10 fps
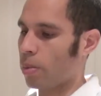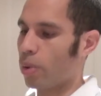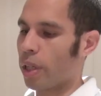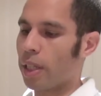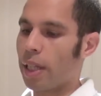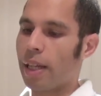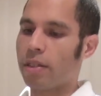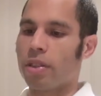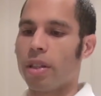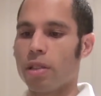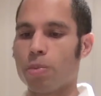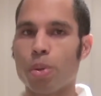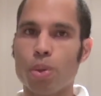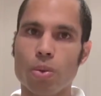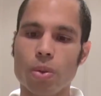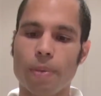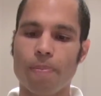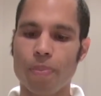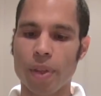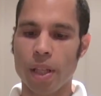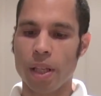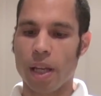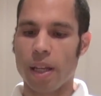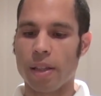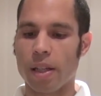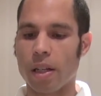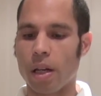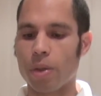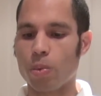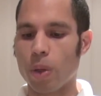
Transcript: Bring it out so that it's pooled and then I would